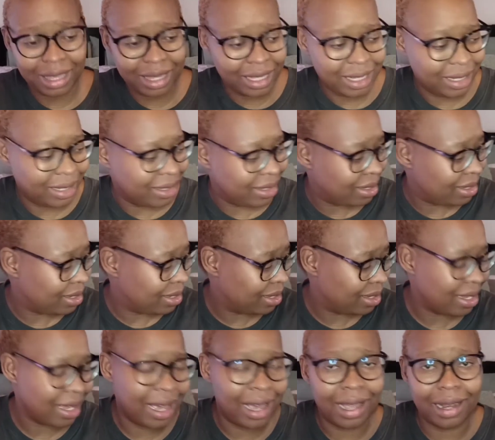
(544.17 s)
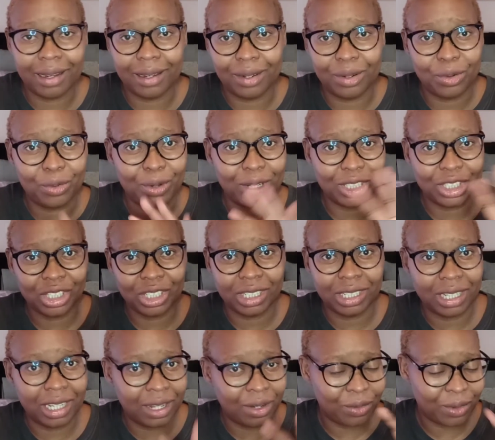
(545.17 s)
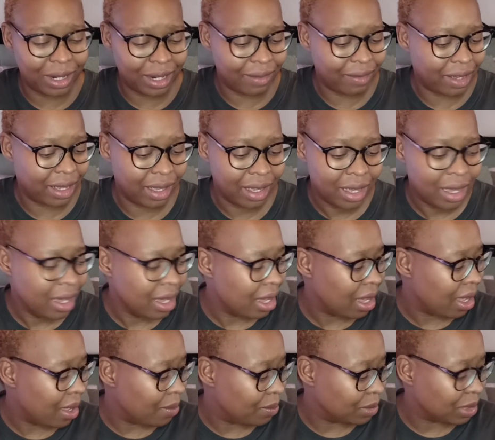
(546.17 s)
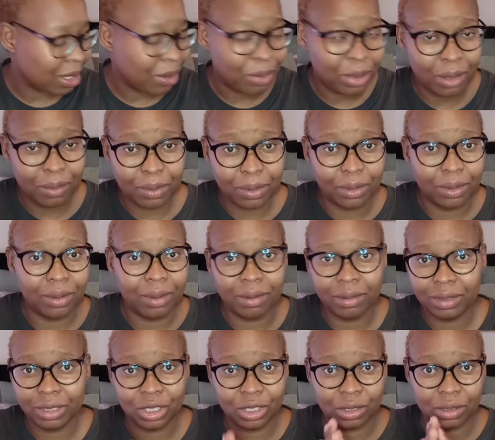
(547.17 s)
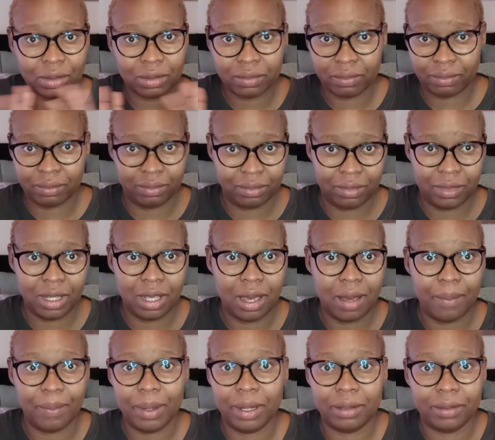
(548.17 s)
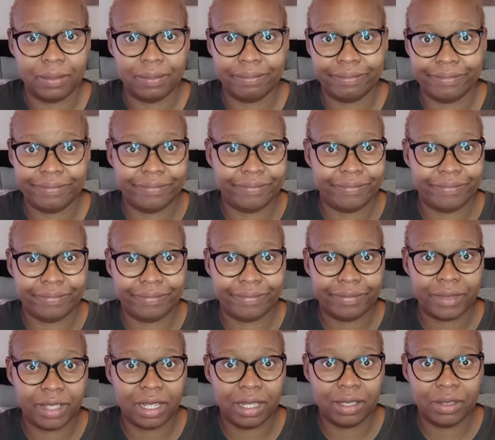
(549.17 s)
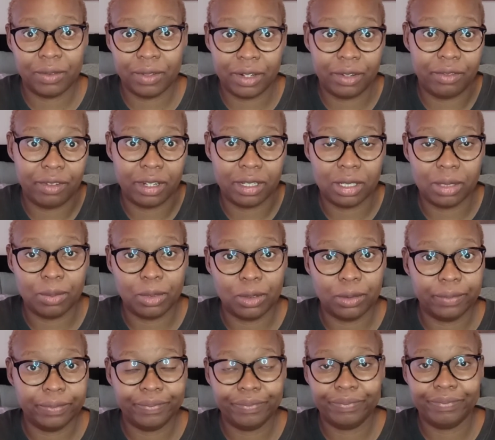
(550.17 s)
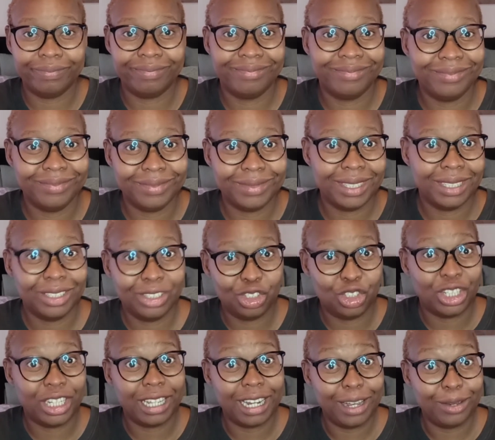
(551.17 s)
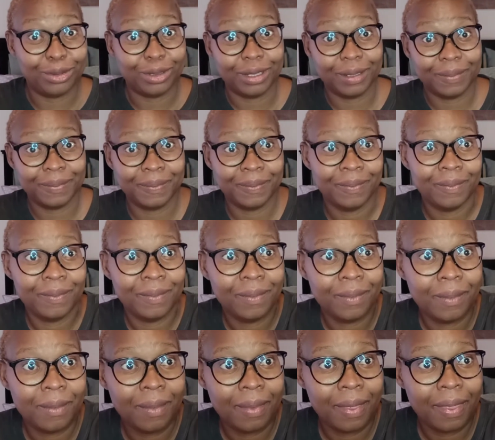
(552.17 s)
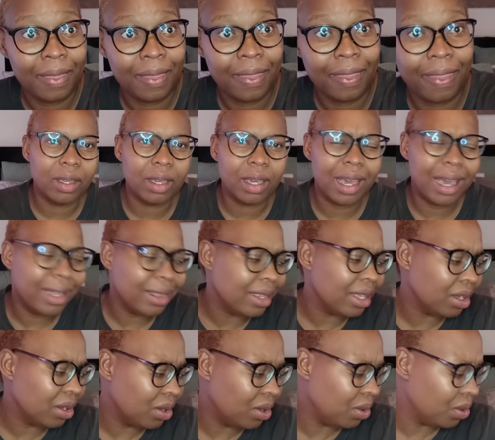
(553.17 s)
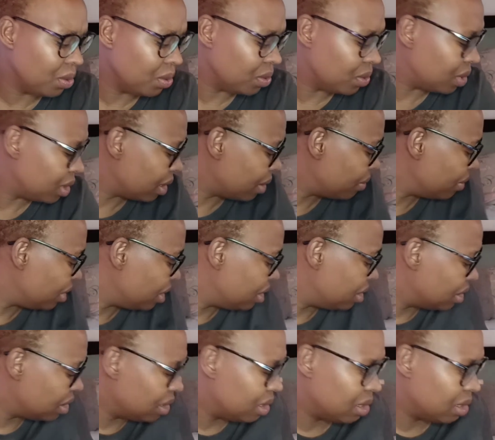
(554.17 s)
these and washing and whatever. Some people just, but it's very flexible. Check it out. And they're cute. I mean,